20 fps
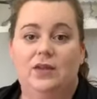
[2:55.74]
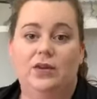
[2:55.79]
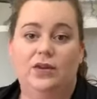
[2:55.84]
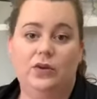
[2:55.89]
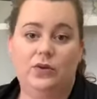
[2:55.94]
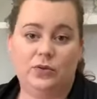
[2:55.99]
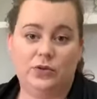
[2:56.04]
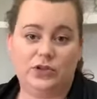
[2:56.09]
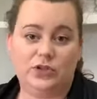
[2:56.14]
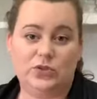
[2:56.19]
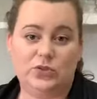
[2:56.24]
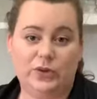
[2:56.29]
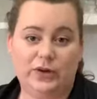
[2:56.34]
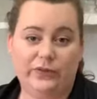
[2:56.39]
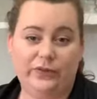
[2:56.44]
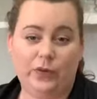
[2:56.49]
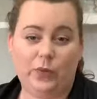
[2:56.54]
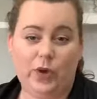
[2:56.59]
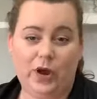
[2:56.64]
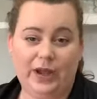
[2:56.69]
which is one of
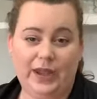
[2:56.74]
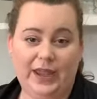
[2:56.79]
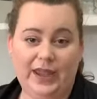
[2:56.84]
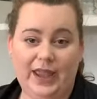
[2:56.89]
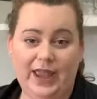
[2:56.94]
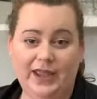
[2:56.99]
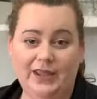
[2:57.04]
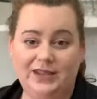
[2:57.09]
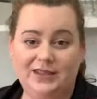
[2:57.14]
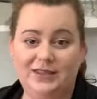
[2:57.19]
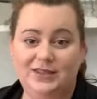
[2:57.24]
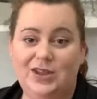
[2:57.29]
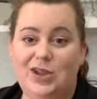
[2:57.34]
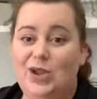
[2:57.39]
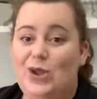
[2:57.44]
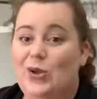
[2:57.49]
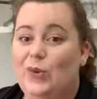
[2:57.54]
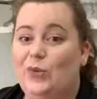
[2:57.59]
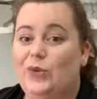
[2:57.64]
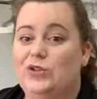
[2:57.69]
our walking cakes,
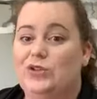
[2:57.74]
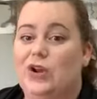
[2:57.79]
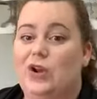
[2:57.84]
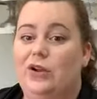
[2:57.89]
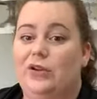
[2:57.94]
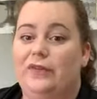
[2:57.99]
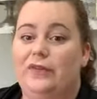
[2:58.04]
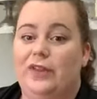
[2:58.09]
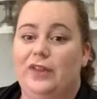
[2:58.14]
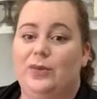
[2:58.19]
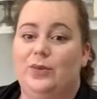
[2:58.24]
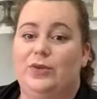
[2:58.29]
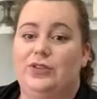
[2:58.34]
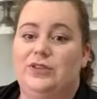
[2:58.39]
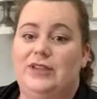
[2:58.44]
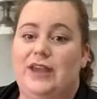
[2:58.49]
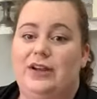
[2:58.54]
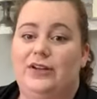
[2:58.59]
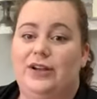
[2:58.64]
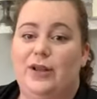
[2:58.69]
which are available
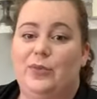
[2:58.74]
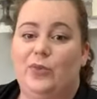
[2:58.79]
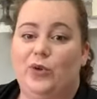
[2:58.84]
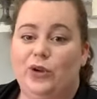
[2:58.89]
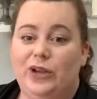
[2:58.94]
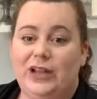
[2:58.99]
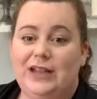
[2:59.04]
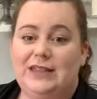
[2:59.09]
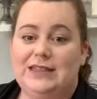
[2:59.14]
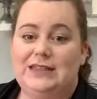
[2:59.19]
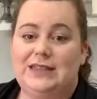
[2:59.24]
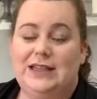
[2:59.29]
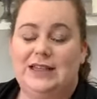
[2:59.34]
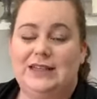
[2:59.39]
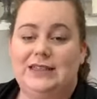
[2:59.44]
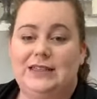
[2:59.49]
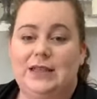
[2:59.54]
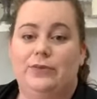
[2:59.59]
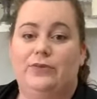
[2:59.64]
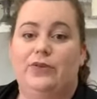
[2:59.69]
Saturday mornings,
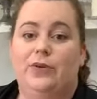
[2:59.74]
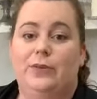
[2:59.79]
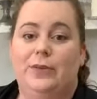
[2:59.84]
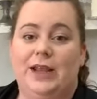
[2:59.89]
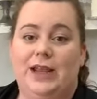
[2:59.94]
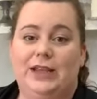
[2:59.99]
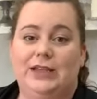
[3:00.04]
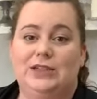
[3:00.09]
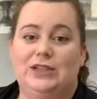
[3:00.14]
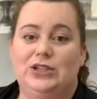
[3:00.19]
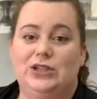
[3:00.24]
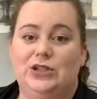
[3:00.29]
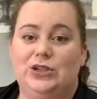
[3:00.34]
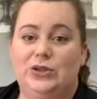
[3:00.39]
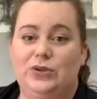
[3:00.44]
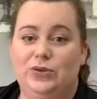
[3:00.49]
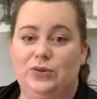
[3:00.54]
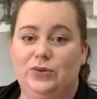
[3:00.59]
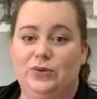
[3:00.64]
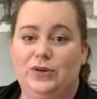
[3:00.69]
anytime from 9 to
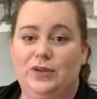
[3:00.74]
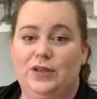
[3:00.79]
noon.